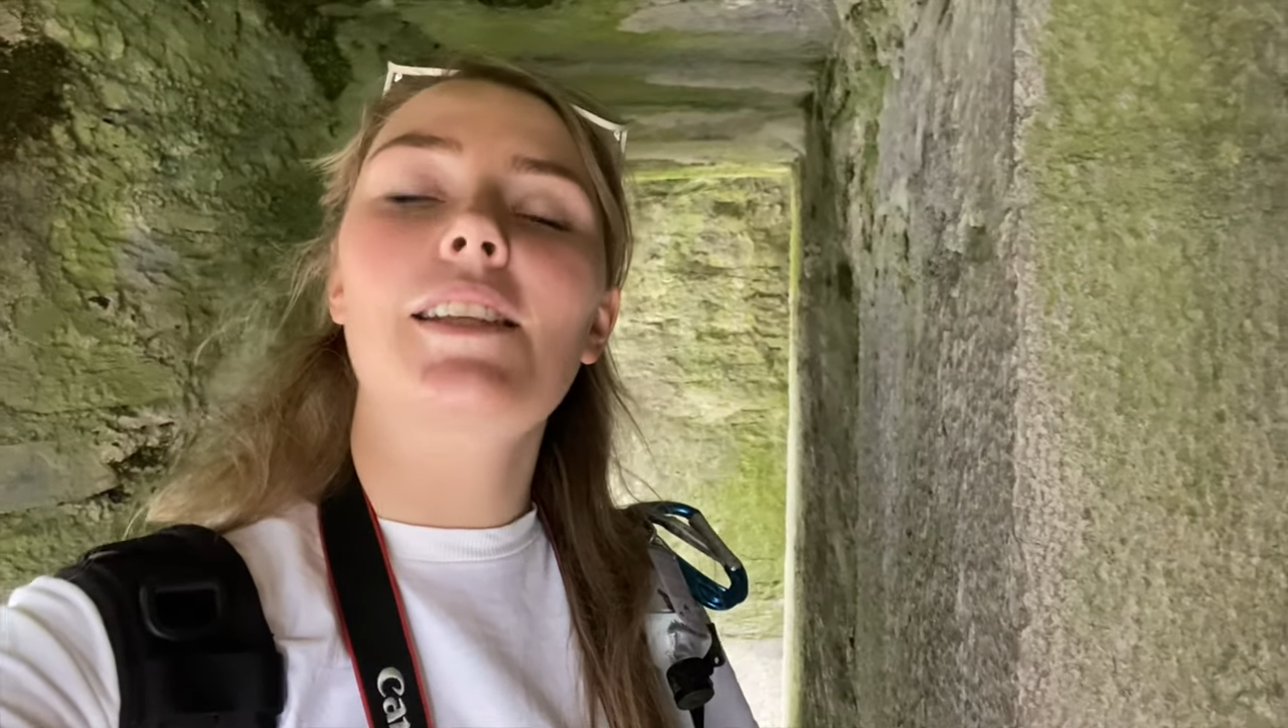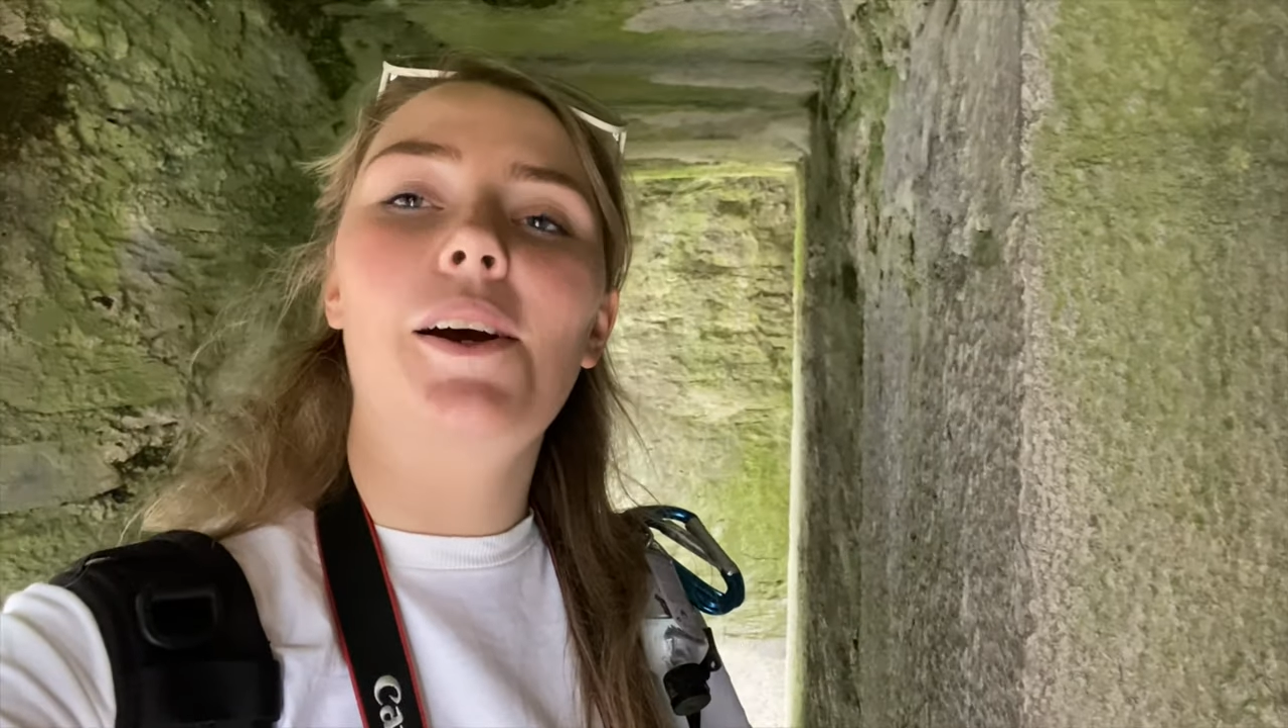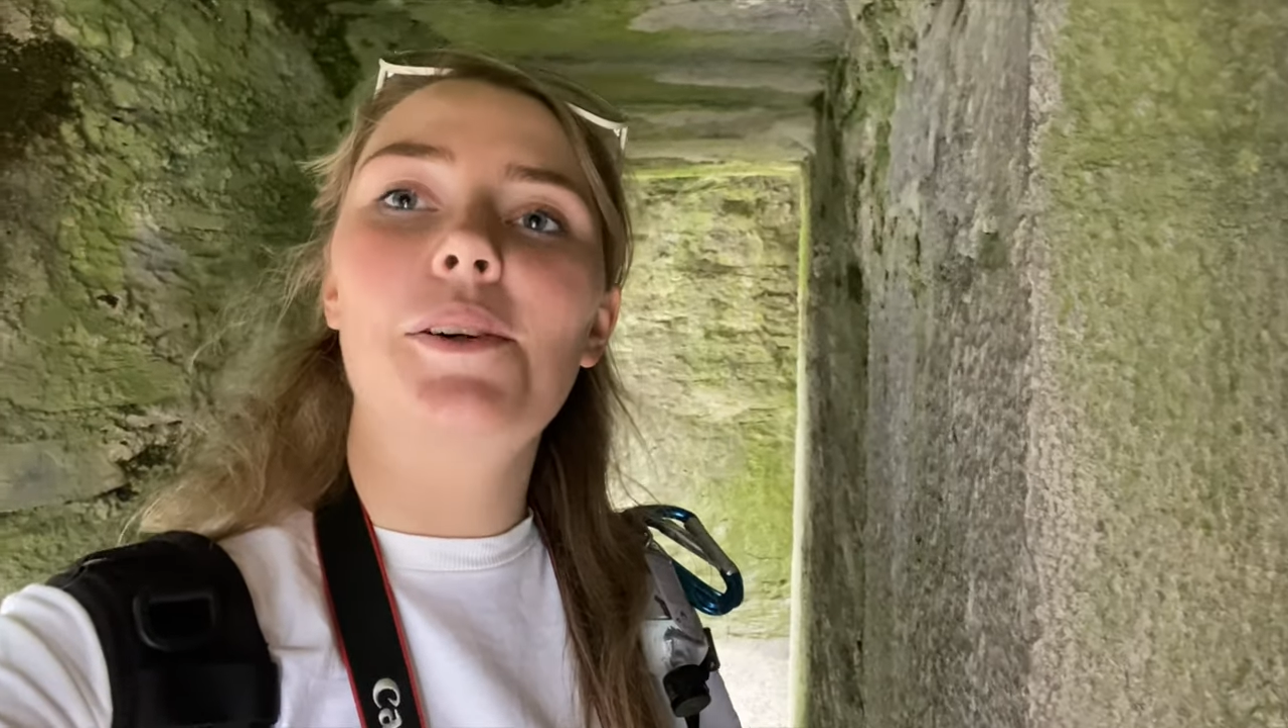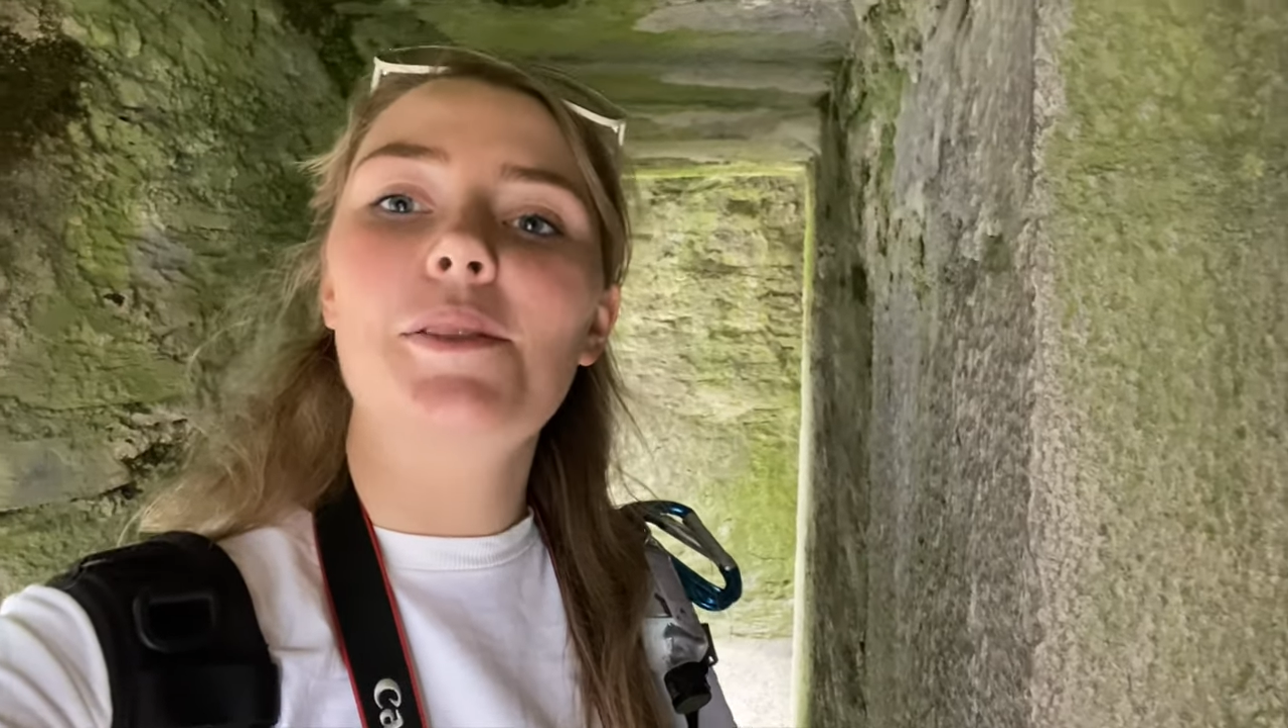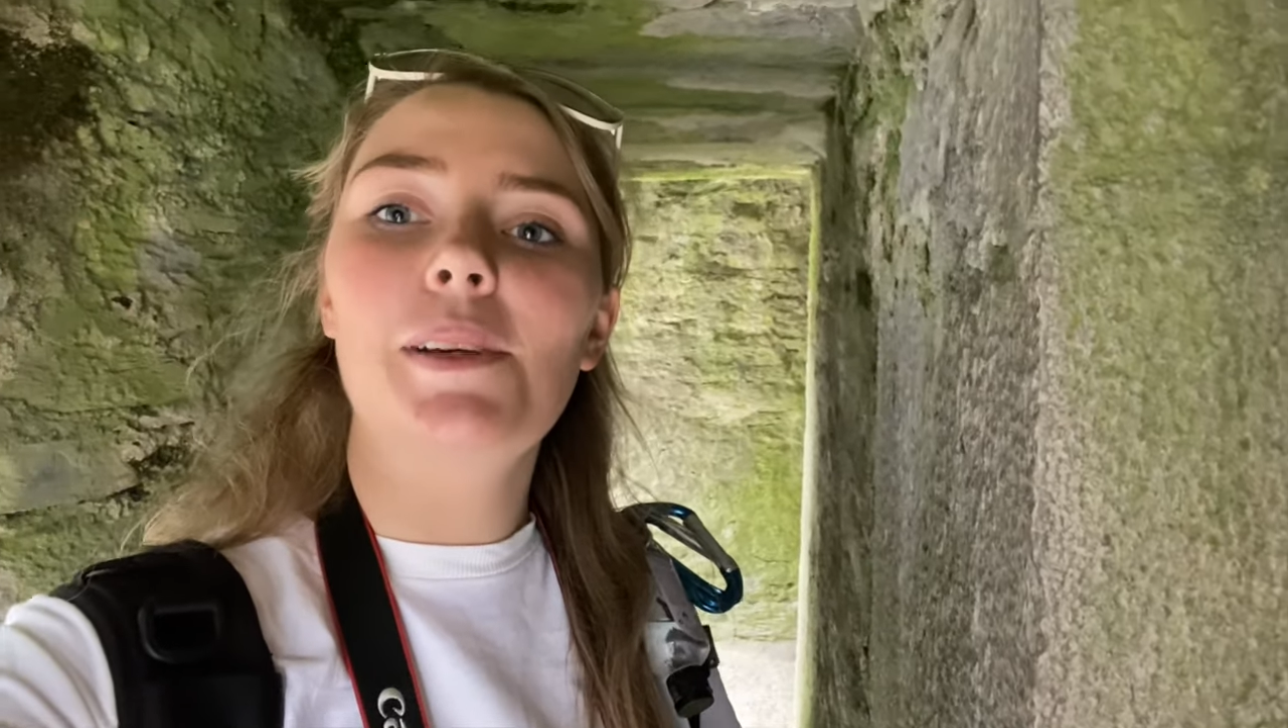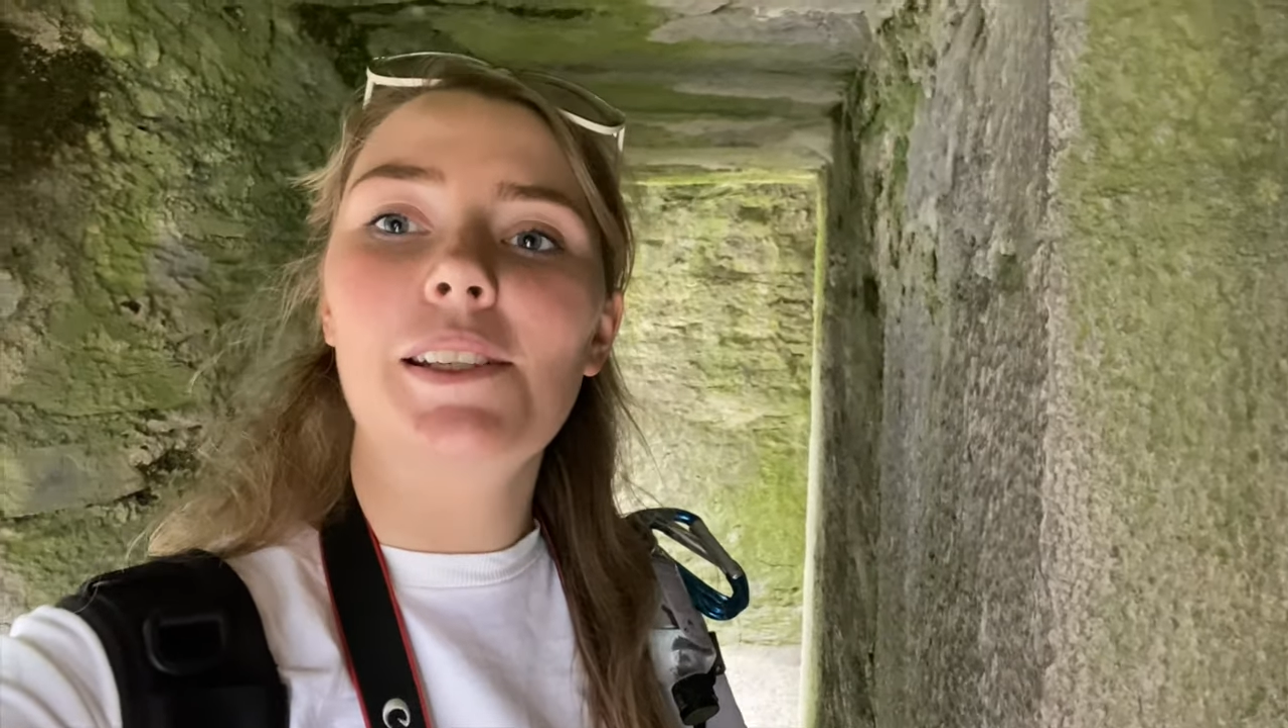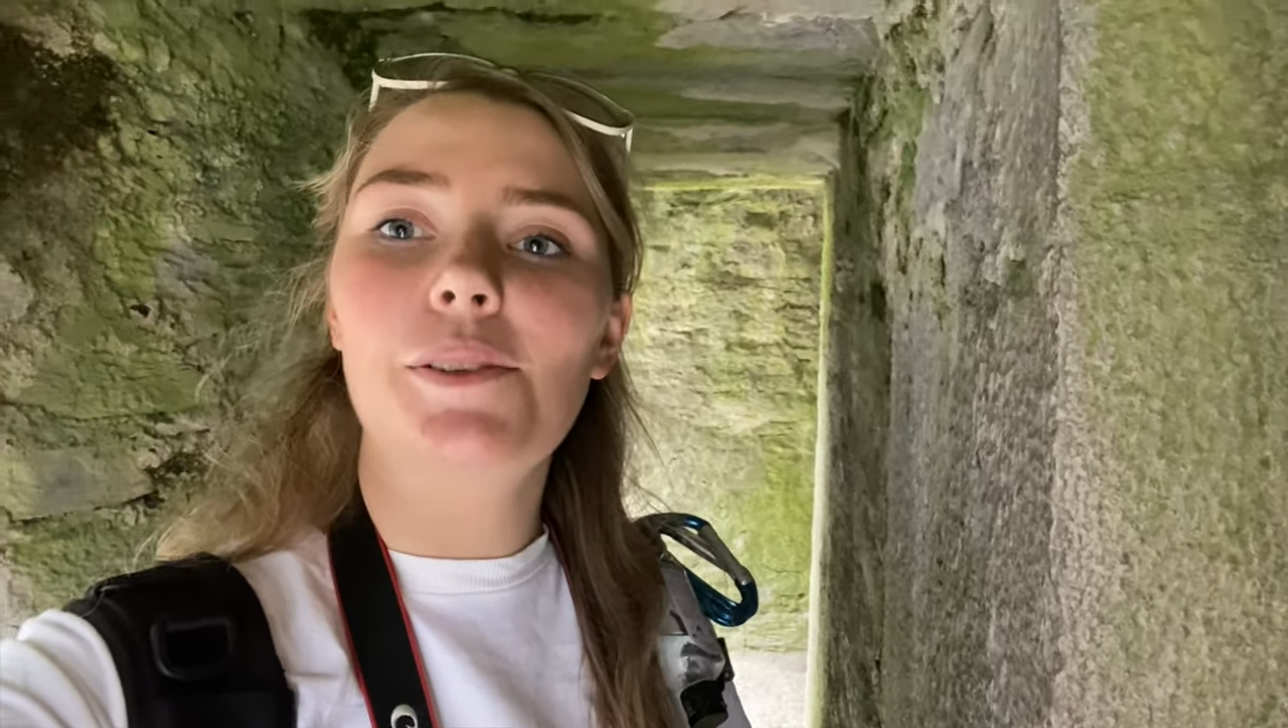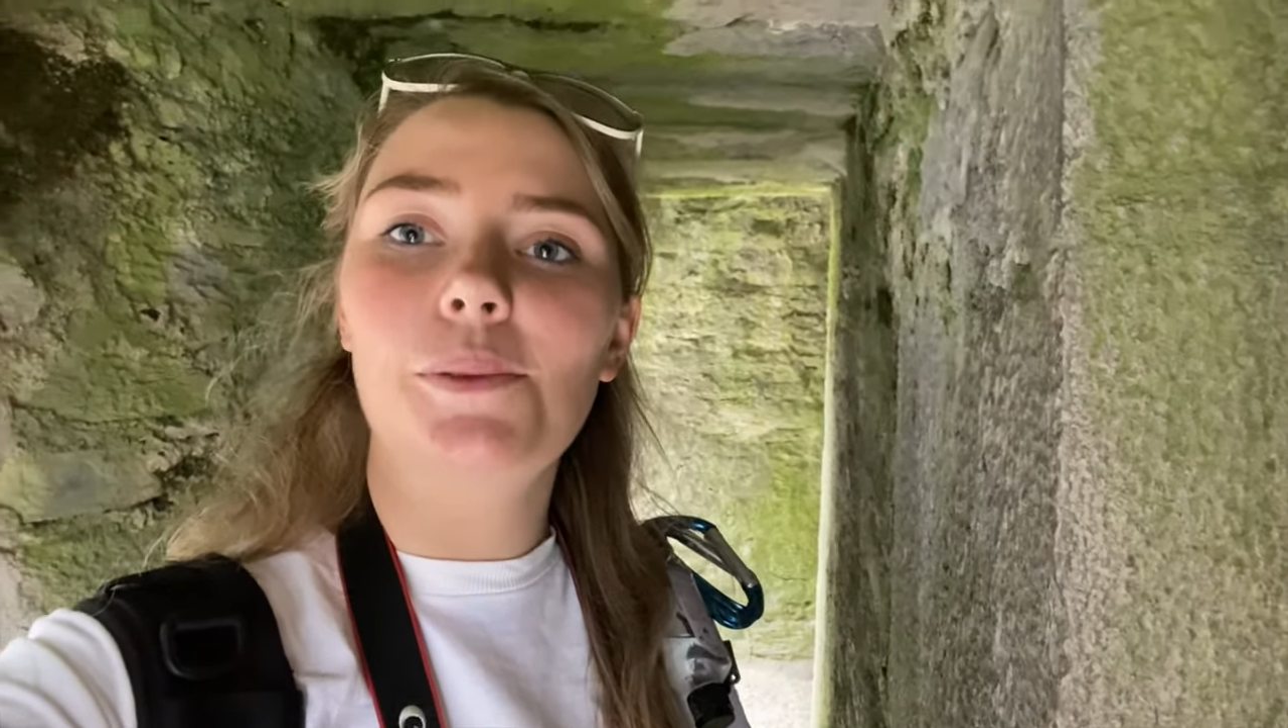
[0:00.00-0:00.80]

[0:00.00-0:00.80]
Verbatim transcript: always make you